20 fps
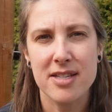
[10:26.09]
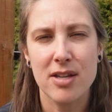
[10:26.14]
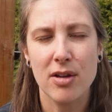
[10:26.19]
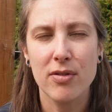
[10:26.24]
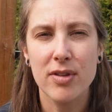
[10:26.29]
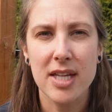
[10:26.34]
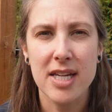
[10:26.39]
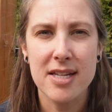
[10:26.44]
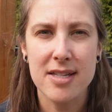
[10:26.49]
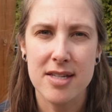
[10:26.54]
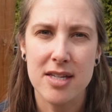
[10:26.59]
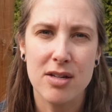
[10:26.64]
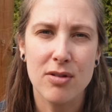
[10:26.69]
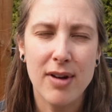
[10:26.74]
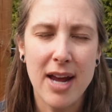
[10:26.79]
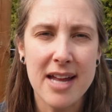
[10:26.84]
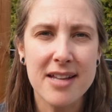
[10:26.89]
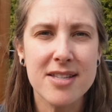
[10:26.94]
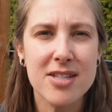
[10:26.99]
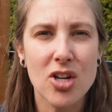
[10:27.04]
sow these. You
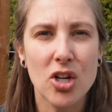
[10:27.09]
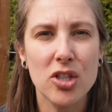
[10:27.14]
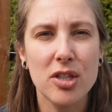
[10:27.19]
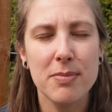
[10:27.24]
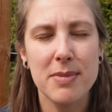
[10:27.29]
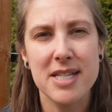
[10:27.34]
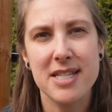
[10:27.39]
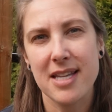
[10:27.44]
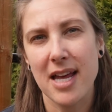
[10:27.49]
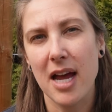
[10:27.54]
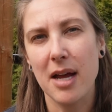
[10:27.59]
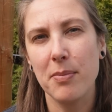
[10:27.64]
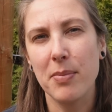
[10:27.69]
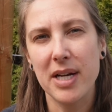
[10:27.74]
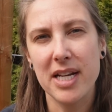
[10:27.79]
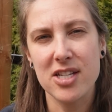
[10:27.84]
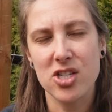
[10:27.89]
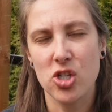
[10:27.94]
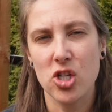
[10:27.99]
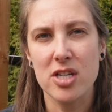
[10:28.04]
can start them inside,
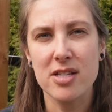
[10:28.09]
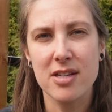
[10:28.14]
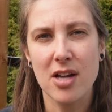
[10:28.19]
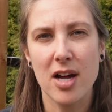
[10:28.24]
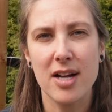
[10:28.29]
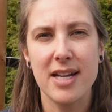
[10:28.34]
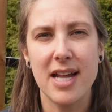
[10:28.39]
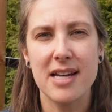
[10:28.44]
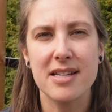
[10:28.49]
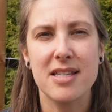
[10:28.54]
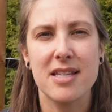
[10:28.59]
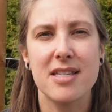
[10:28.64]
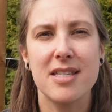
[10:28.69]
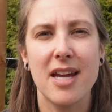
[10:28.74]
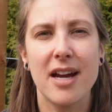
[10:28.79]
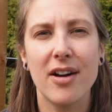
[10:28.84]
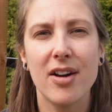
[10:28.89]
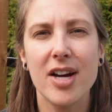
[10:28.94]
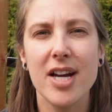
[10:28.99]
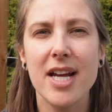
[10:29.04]
but it's just not
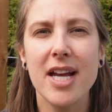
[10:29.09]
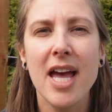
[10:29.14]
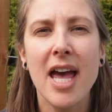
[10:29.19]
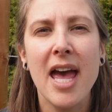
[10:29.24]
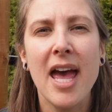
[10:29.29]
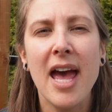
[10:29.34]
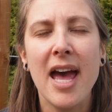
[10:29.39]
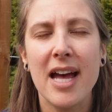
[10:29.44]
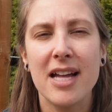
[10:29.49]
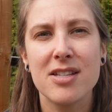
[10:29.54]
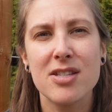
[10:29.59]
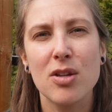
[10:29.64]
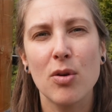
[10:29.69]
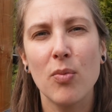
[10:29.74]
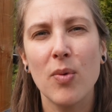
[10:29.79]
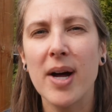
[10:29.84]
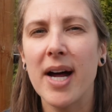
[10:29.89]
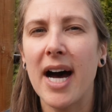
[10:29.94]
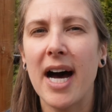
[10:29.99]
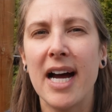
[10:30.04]
necessary. And so
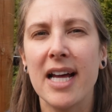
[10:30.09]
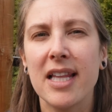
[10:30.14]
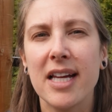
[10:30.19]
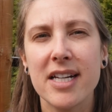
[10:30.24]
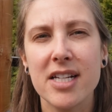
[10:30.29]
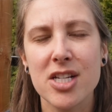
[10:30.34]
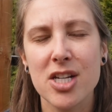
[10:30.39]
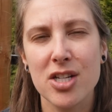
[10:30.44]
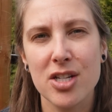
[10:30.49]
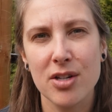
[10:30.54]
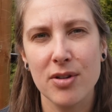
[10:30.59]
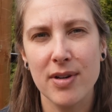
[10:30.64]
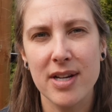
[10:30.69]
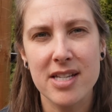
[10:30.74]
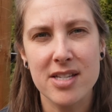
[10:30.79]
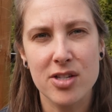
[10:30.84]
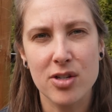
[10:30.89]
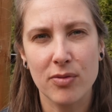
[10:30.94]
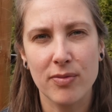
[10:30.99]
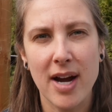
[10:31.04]
what I like to do
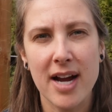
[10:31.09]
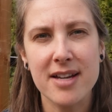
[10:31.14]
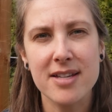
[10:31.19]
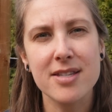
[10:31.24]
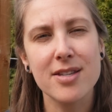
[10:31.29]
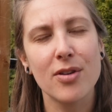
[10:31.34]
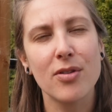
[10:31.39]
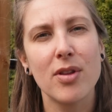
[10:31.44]
is direct sow